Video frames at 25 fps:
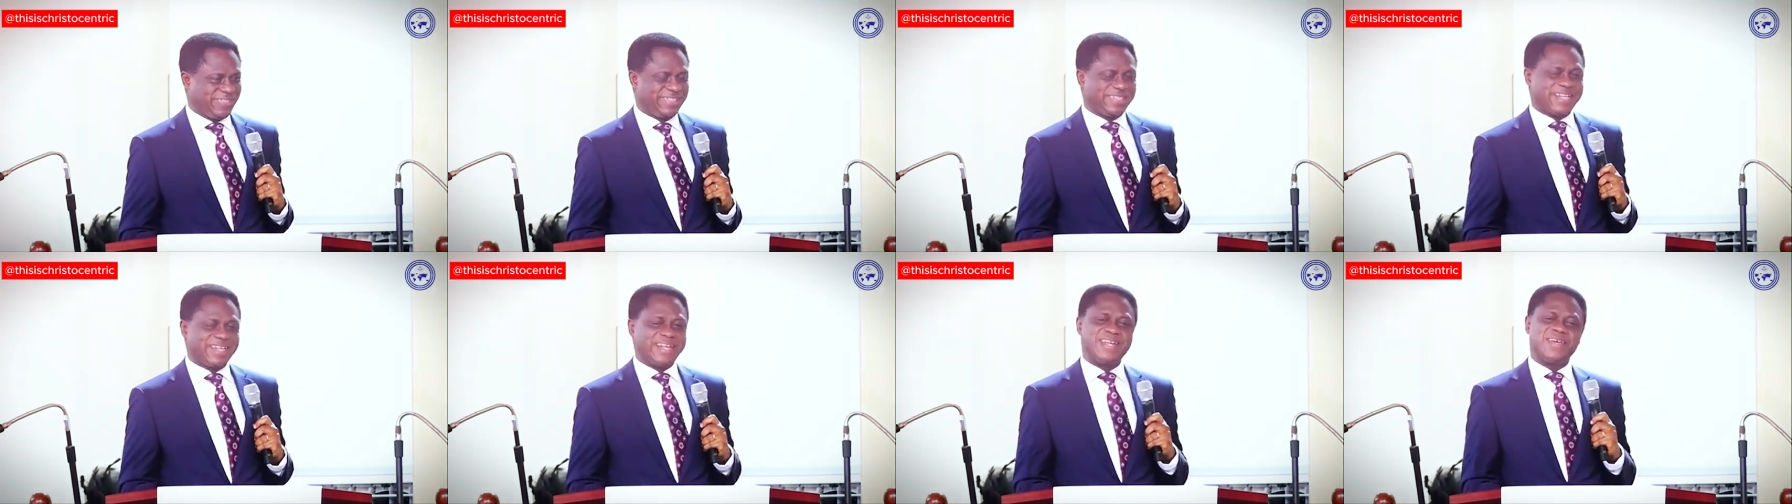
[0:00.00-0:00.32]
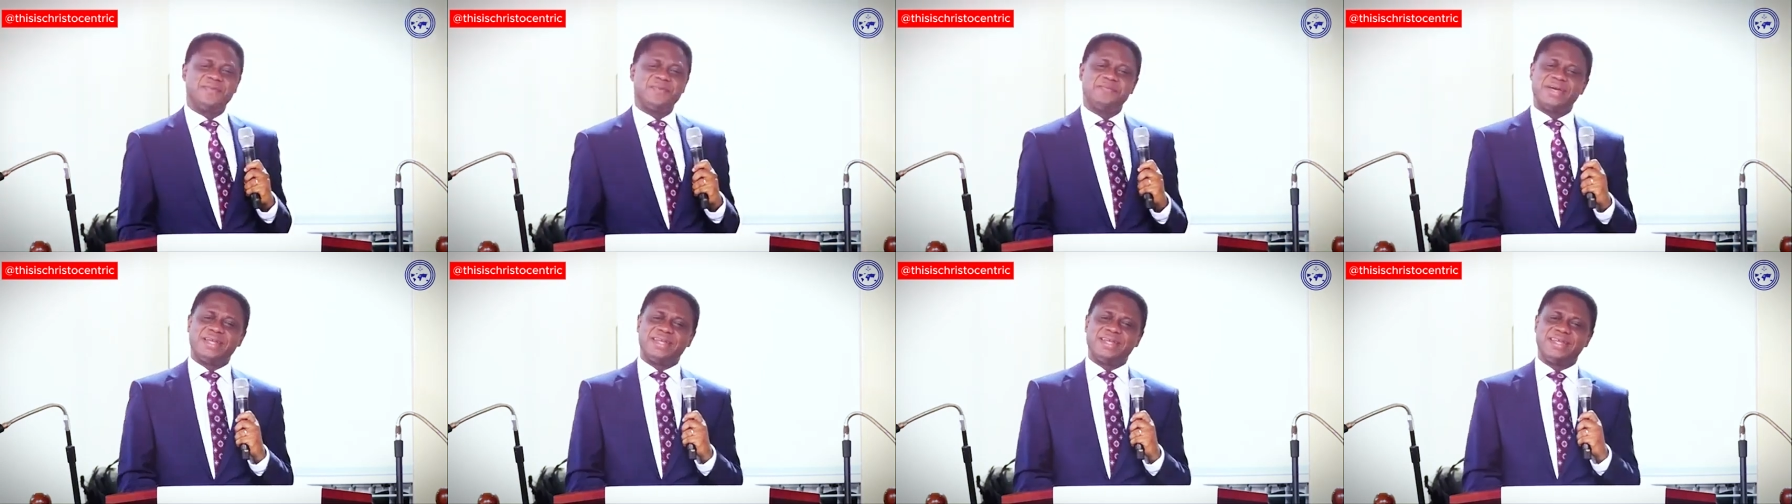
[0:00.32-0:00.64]
Then
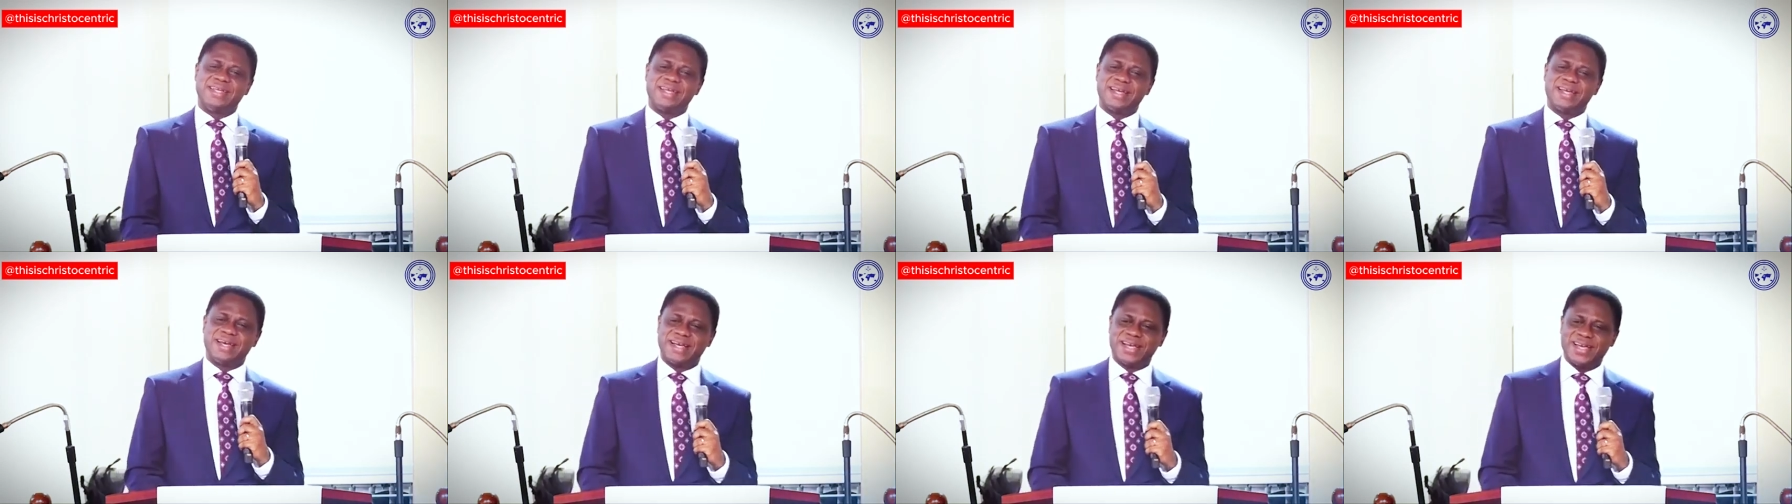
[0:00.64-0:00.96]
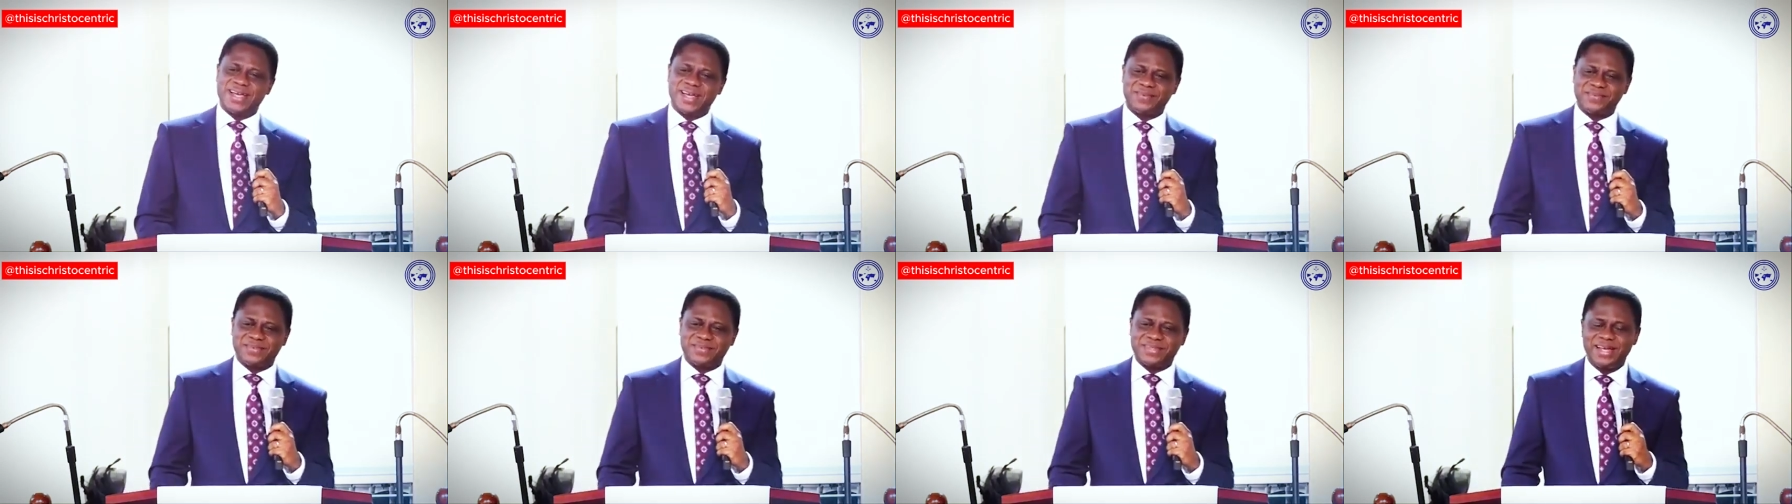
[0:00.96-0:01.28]
the manager
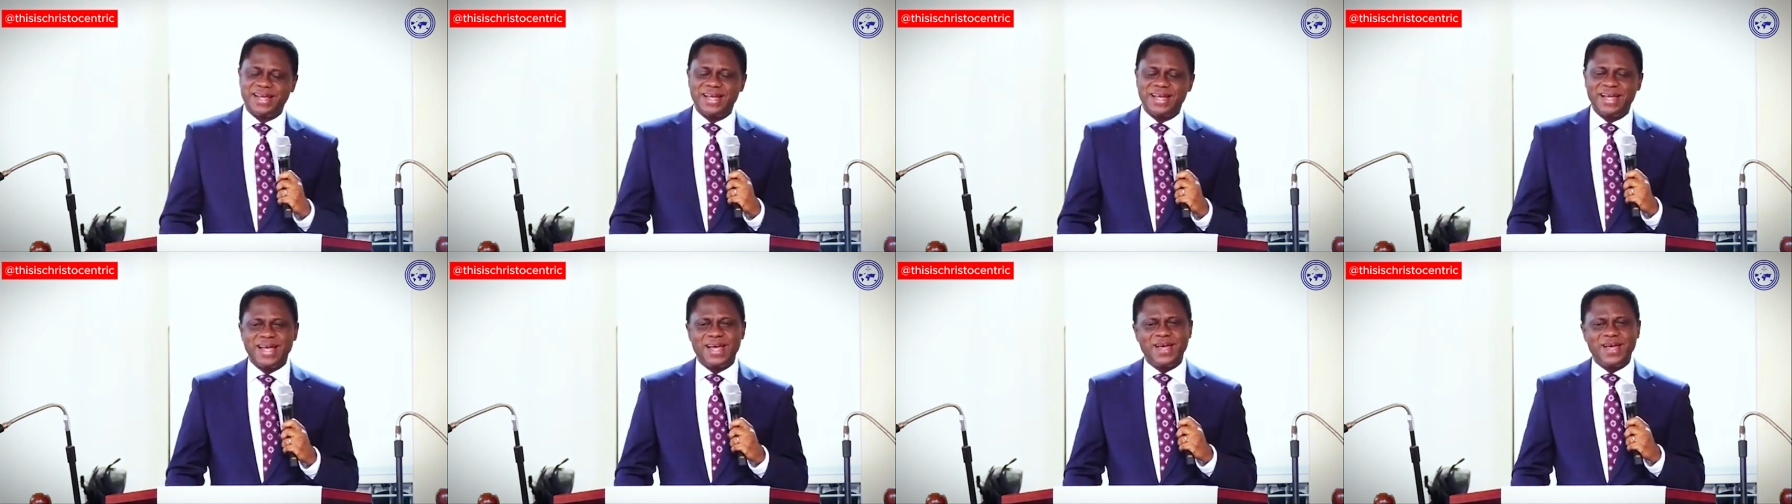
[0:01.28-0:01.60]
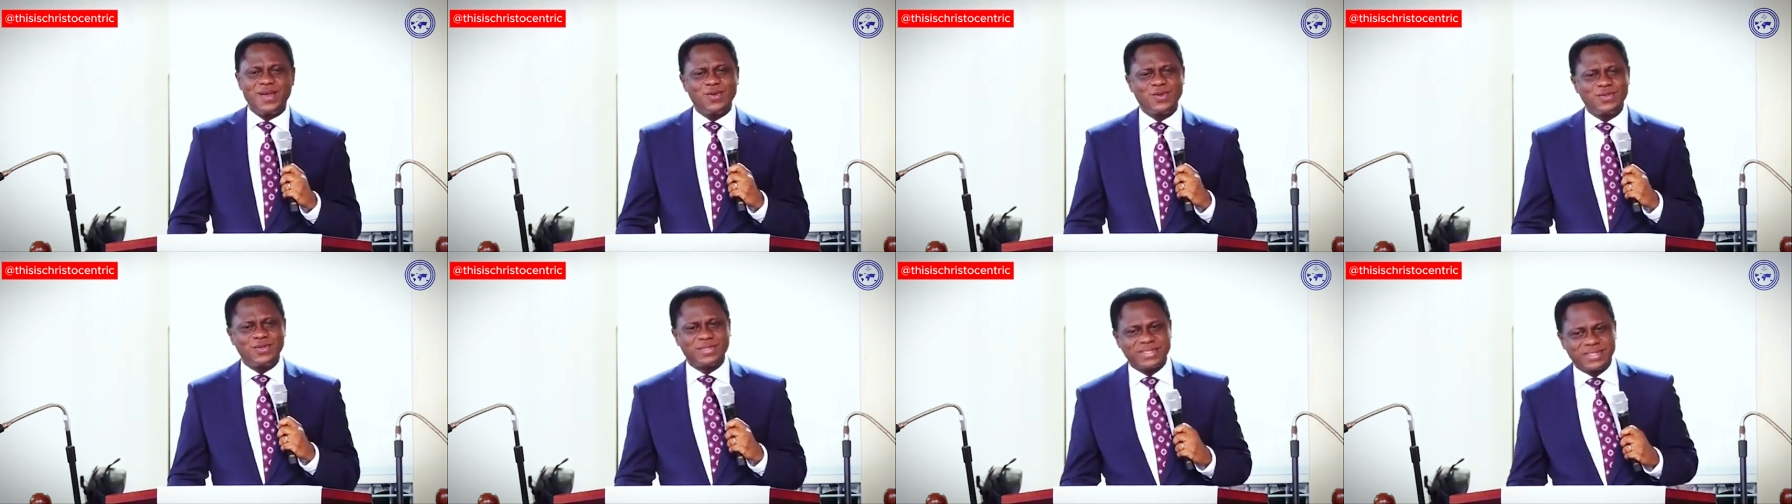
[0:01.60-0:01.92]
comes.
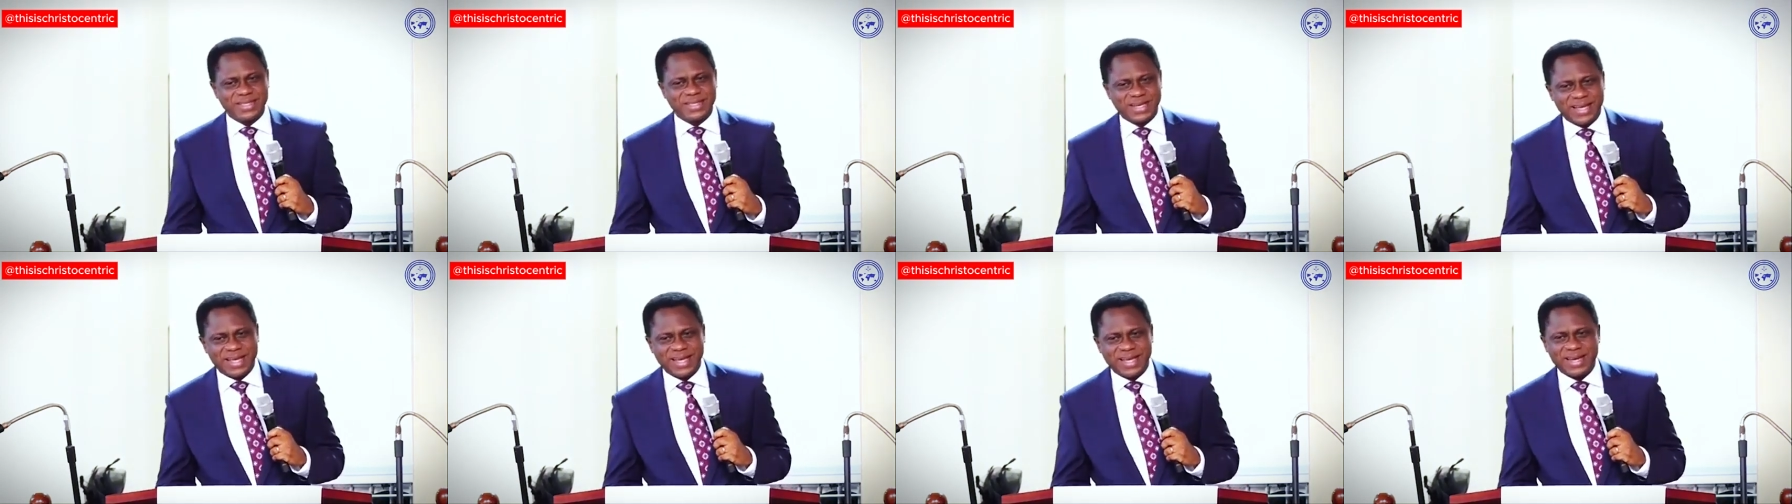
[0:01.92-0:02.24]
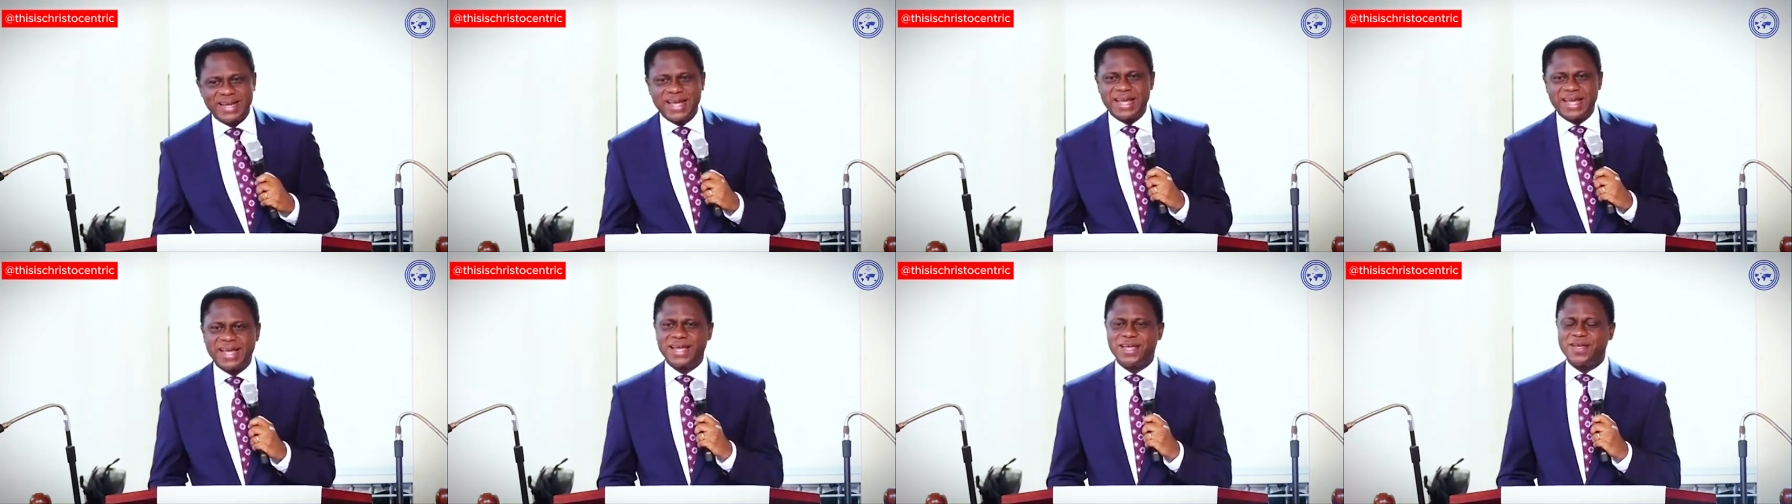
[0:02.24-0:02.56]
Hello, sir,
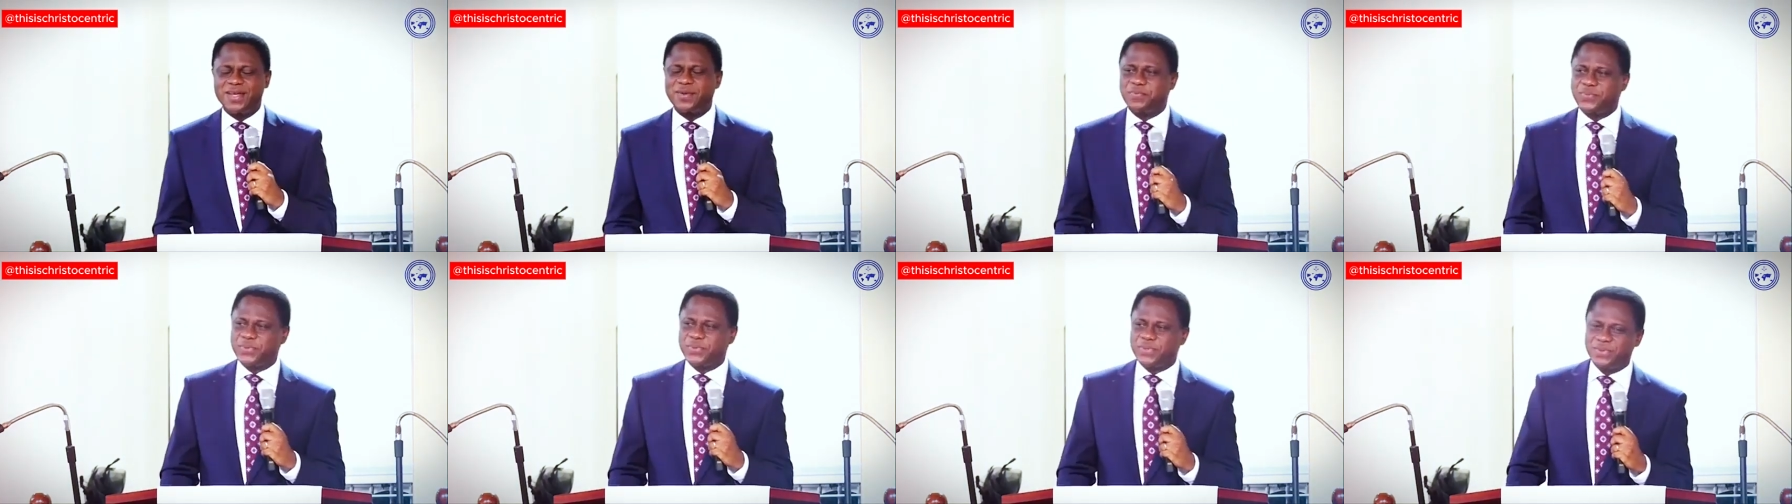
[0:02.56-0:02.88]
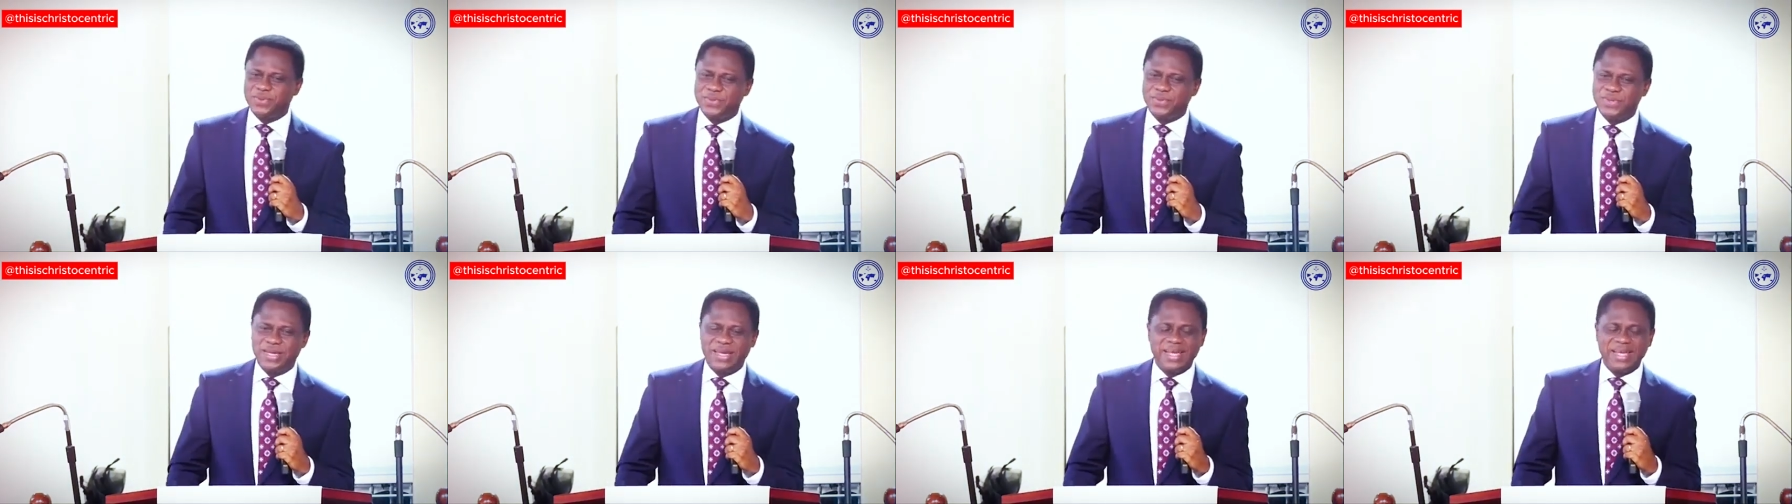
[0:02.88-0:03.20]
can I help you?